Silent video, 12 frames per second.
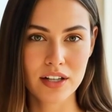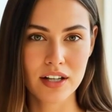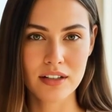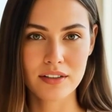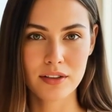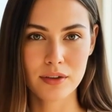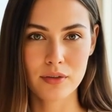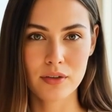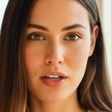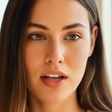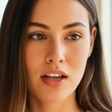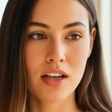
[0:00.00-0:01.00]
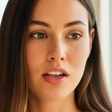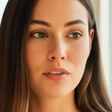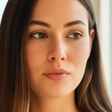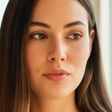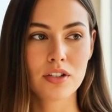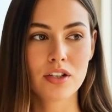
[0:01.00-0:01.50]
We'll start with a trial
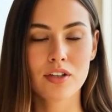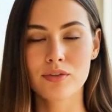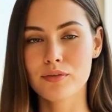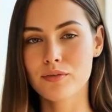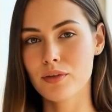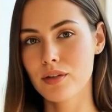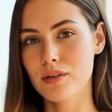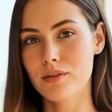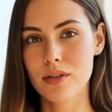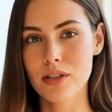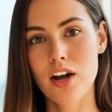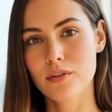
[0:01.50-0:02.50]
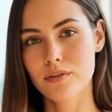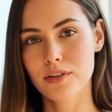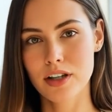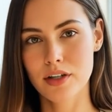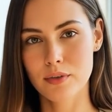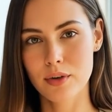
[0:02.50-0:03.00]
run. 3 of your
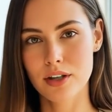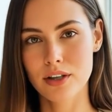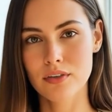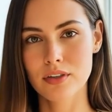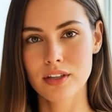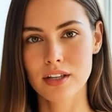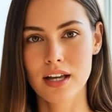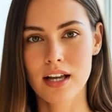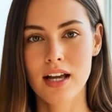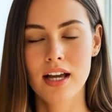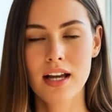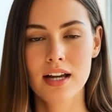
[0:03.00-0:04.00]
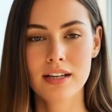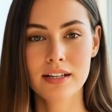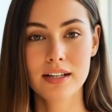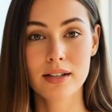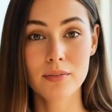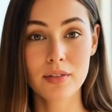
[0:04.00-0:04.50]
flavors, 20 jars each.
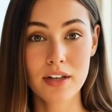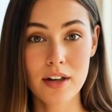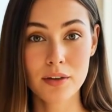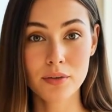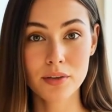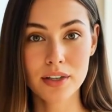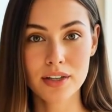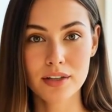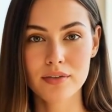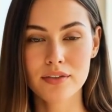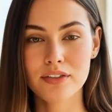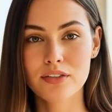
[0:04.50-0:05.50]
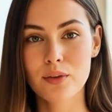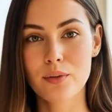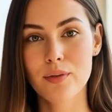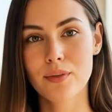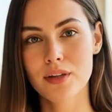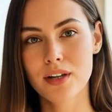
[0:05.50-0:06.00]
If they sell well,
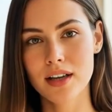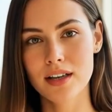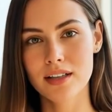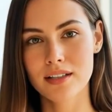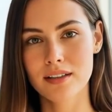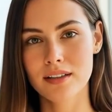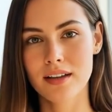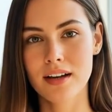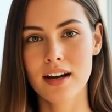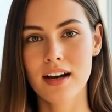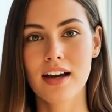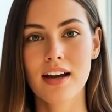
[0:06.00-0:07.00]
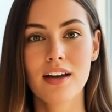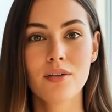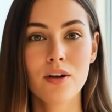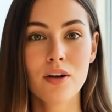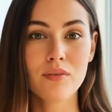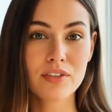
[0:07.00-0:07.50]
we'll talk larger orders."
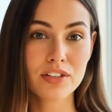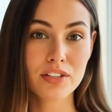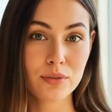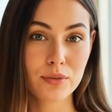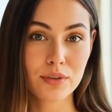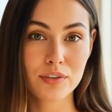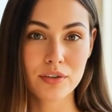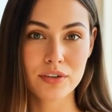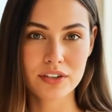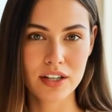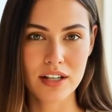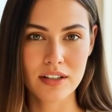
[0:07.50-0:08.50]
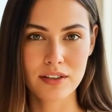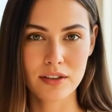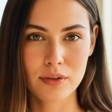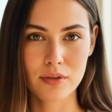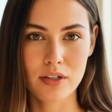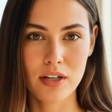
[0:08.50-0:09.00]
We
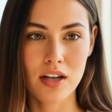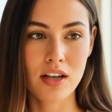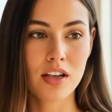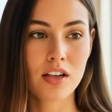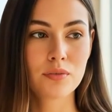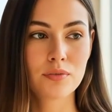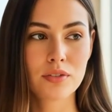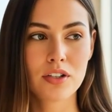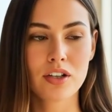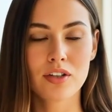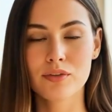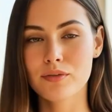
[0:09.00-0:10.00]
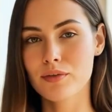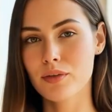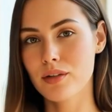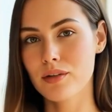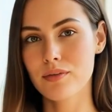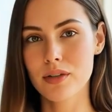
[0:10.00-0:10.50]
celebrated that night with sparkling
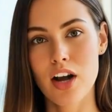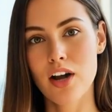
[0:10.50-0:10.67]
cider.